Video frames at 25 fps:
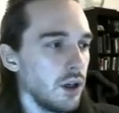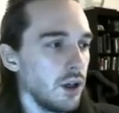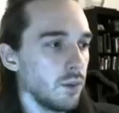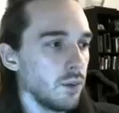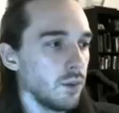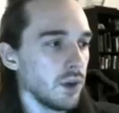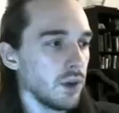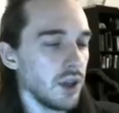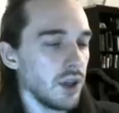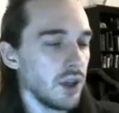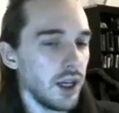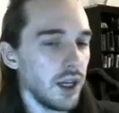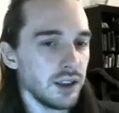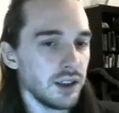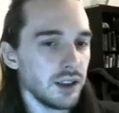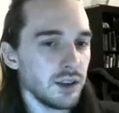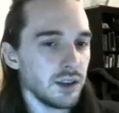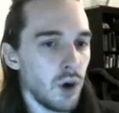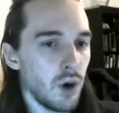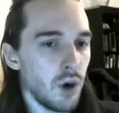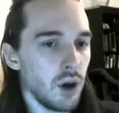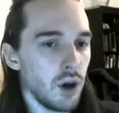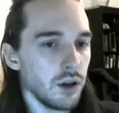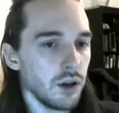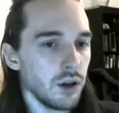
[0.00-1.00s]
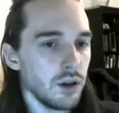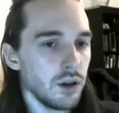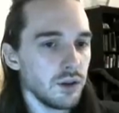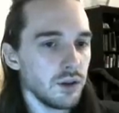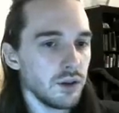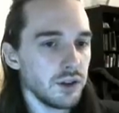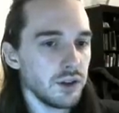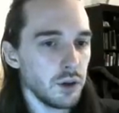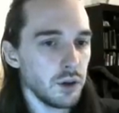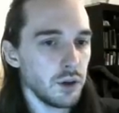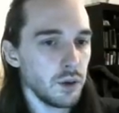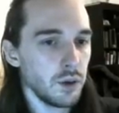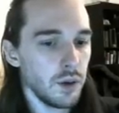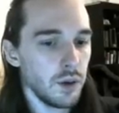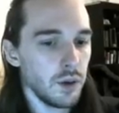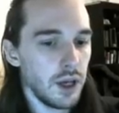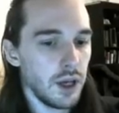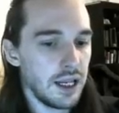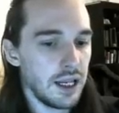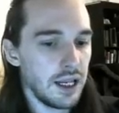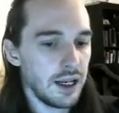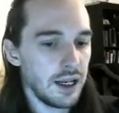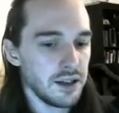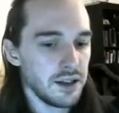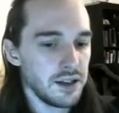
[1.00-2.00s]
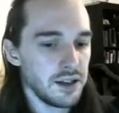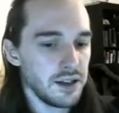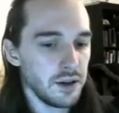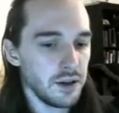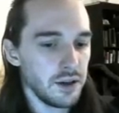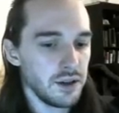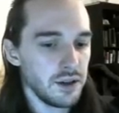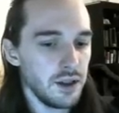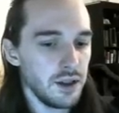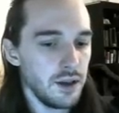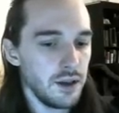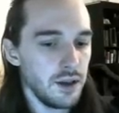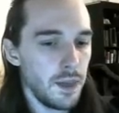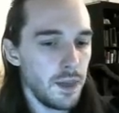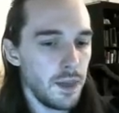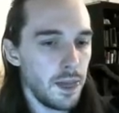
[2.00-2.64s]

but like smaller, so and tilted.